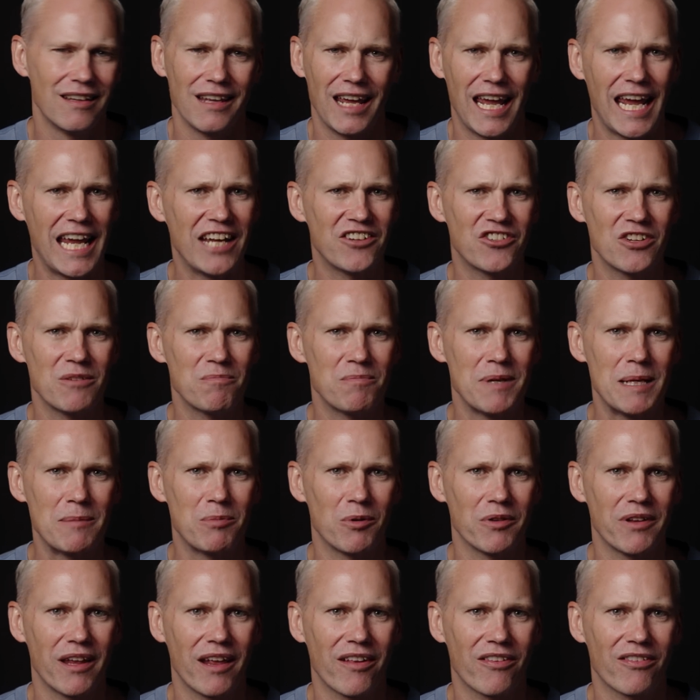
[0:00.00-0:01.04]
Ancient people,
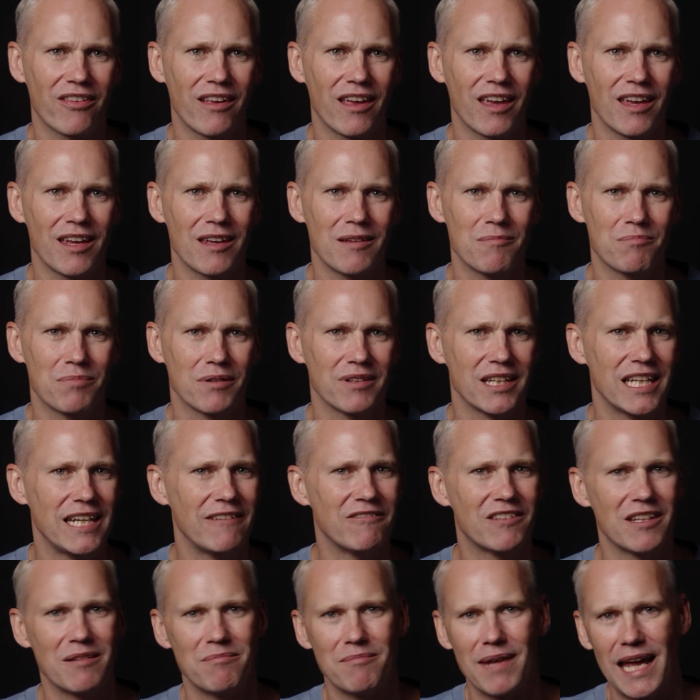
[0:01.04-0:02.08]
they say,
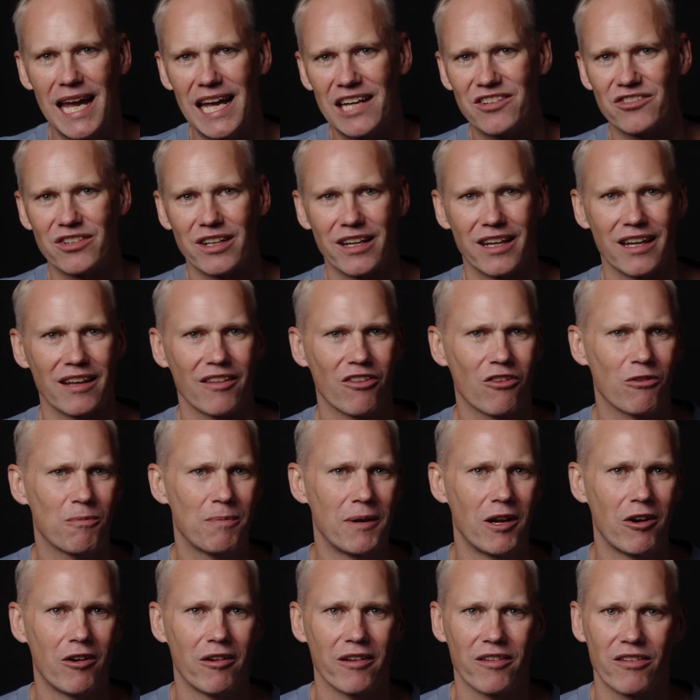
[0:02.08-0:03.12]
believed in magic and
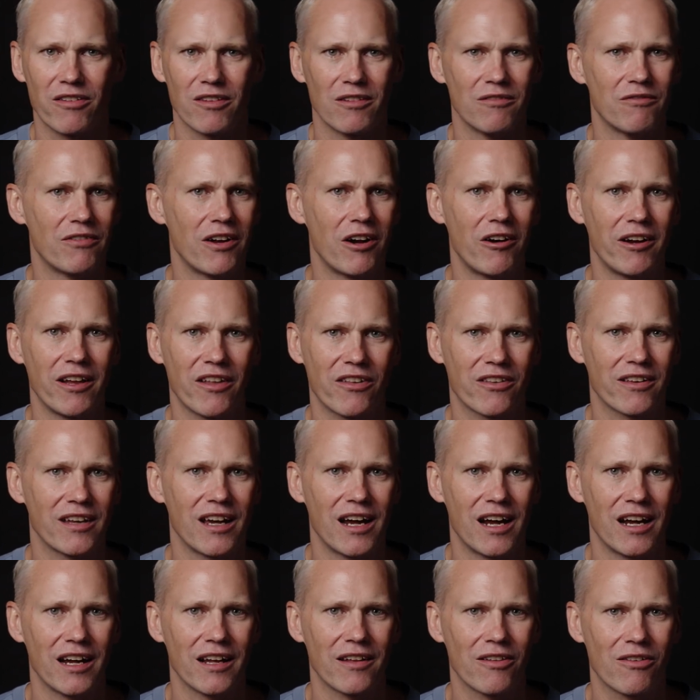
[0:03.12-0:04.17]
spirits and various
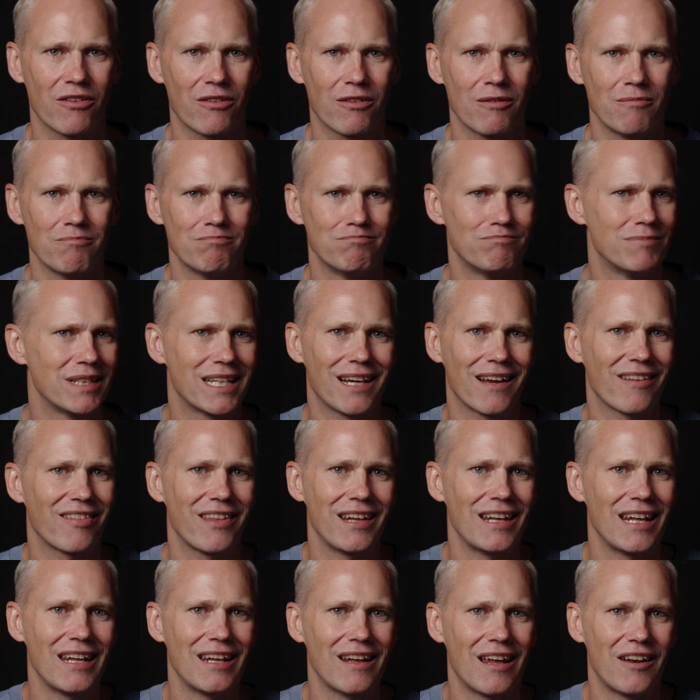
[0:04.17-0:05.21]
gods because they
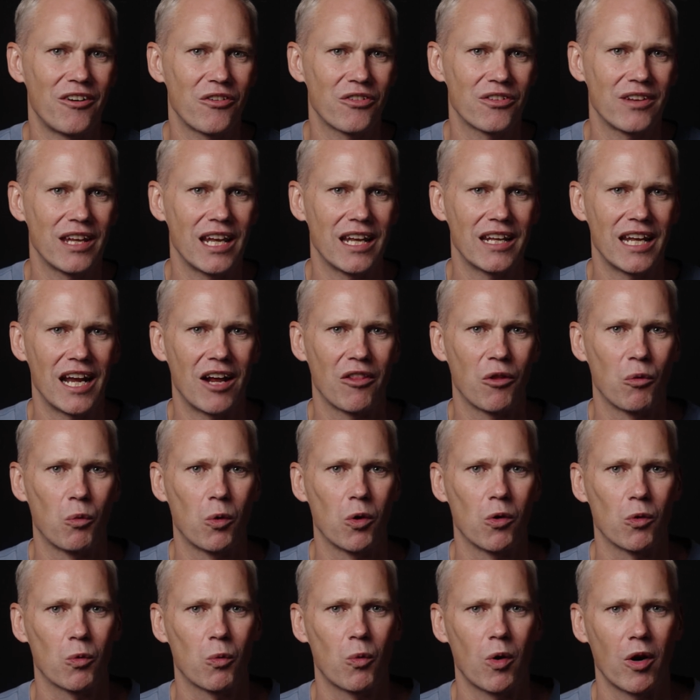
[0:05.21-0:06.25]
didn't understand how the
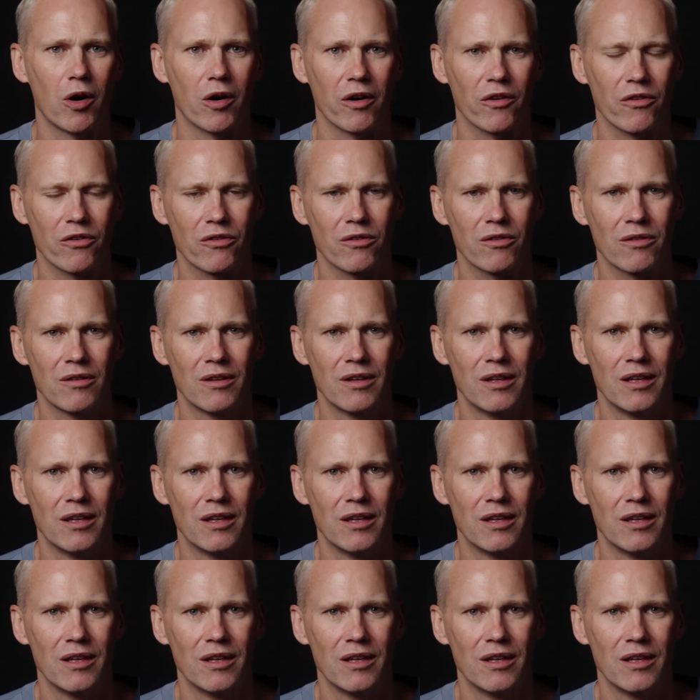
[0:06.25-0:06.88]
world works.